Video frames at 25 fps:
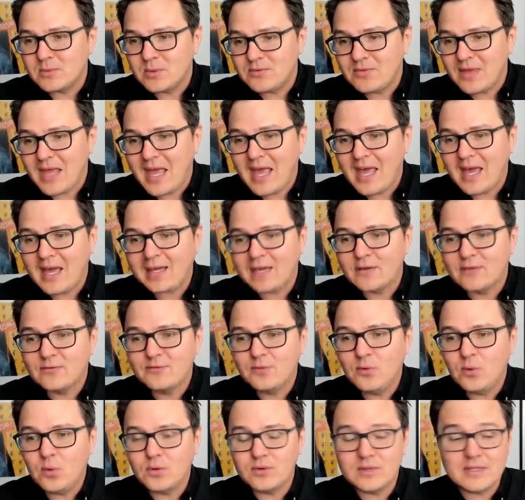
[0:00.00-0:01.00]
that we've had
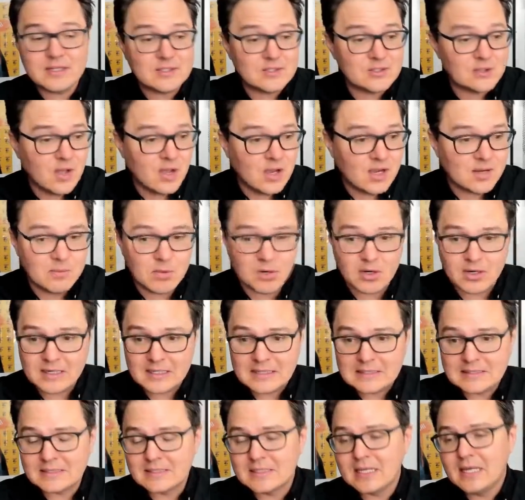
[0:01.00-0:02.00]
for the stock
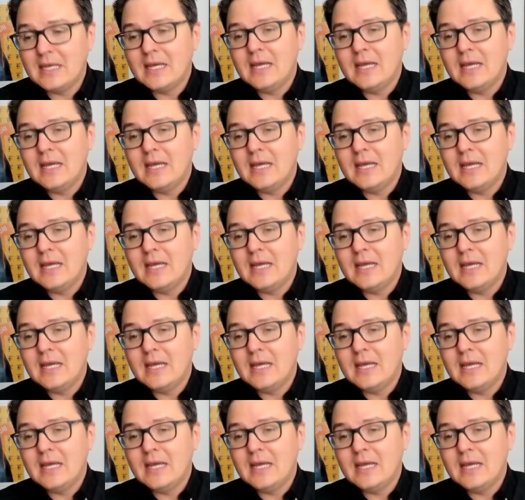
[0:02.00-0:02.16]
markets